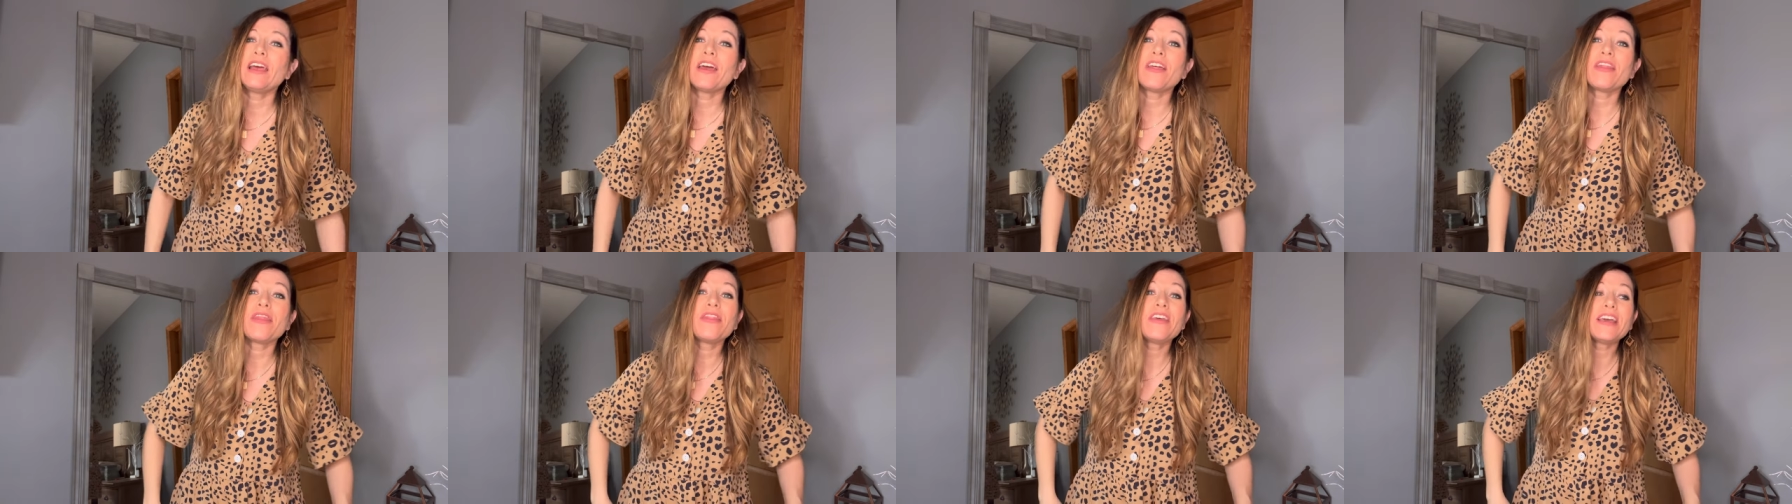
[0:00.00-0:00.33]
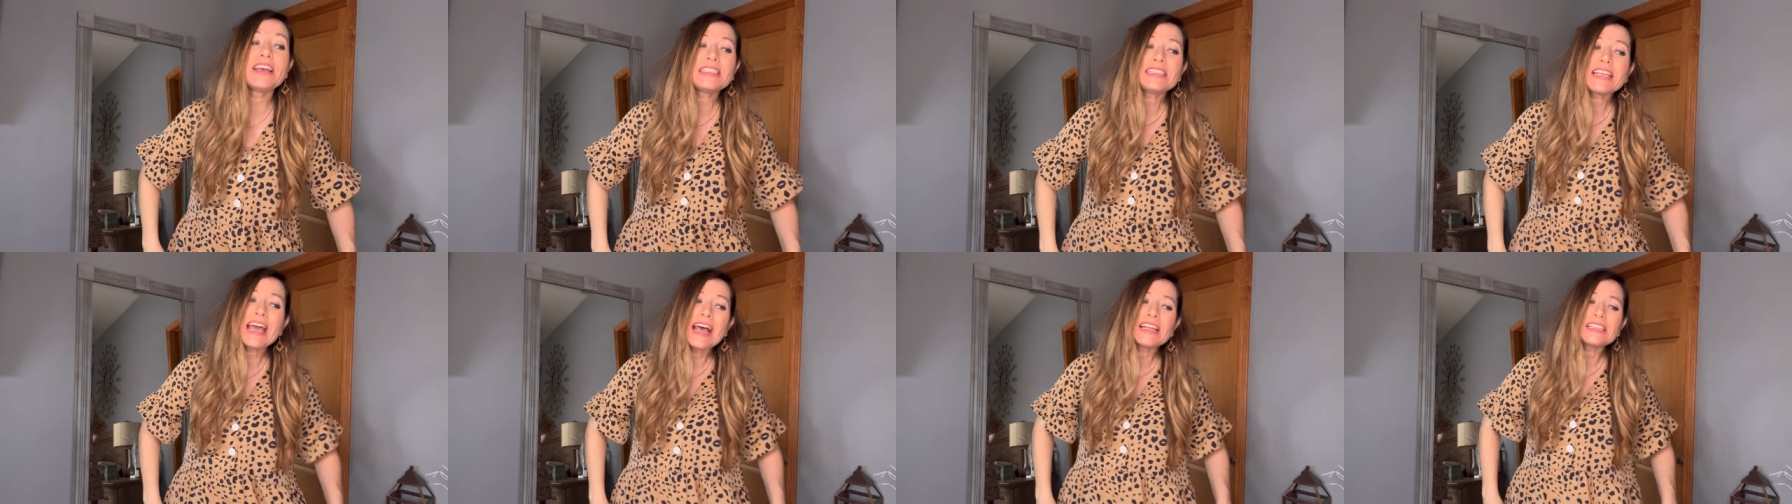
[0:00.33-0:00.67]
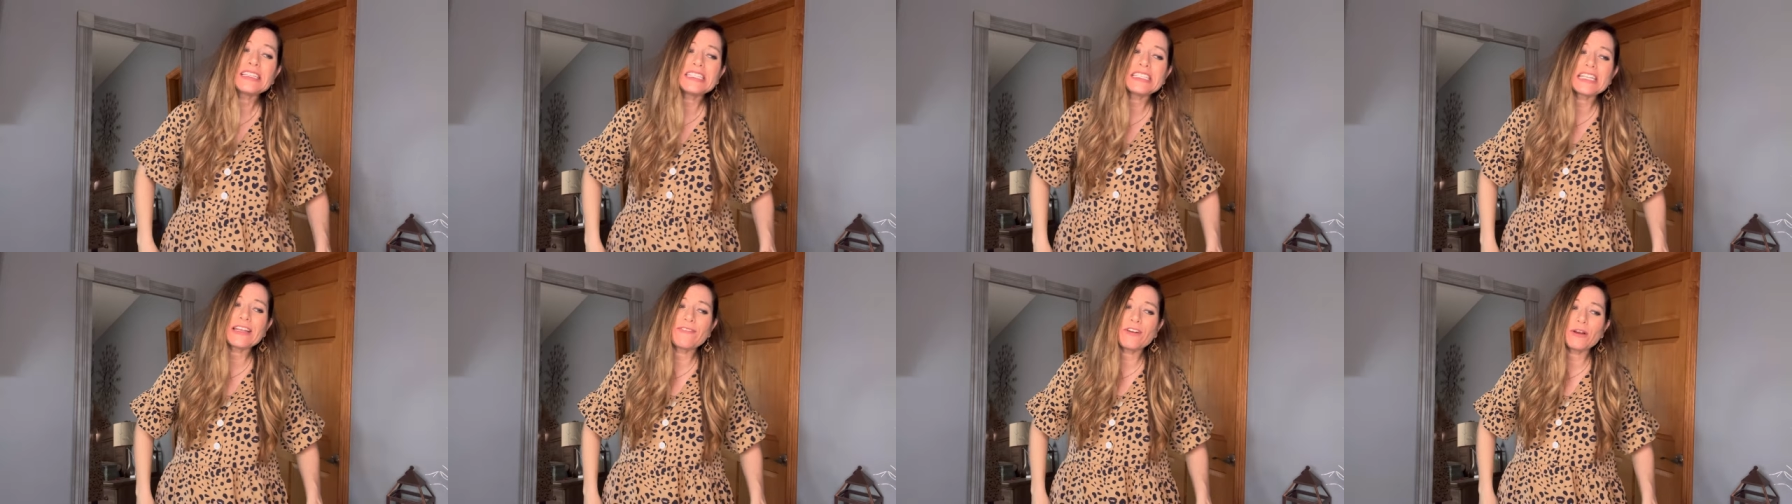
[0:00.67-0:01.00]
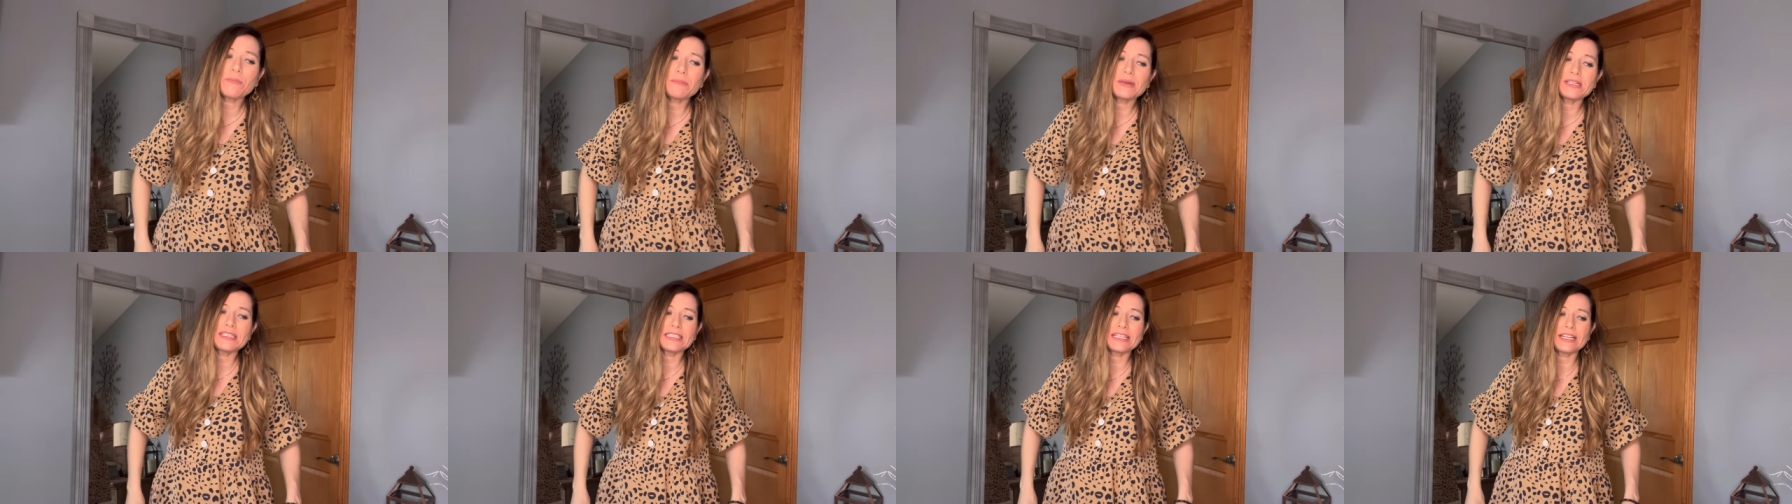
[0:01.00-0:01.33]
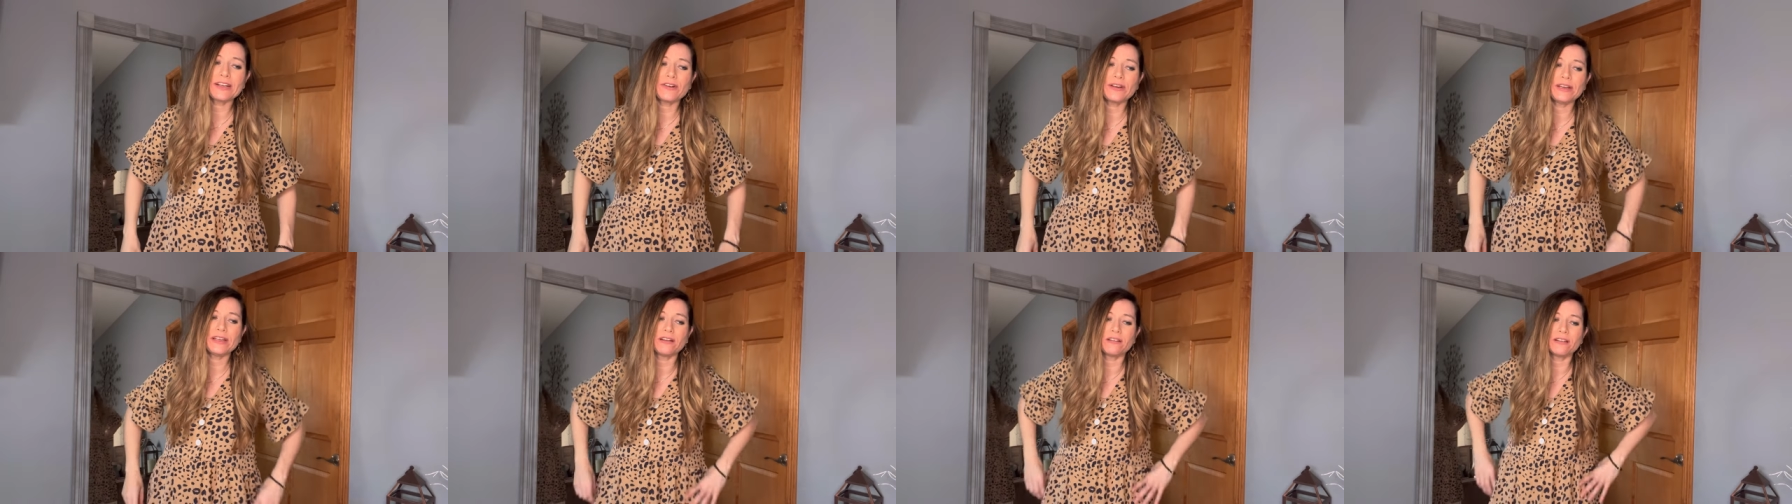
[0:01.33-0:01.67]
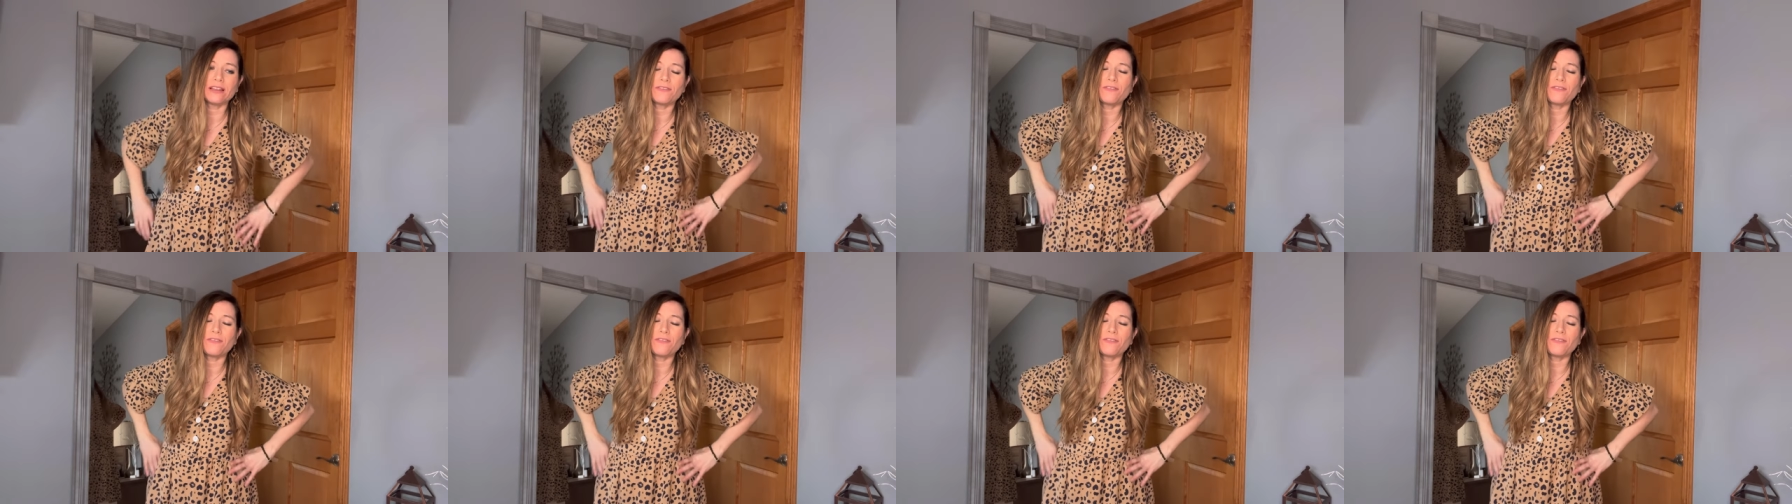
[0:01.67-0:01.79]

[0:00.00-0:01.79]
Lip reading: This has a different material.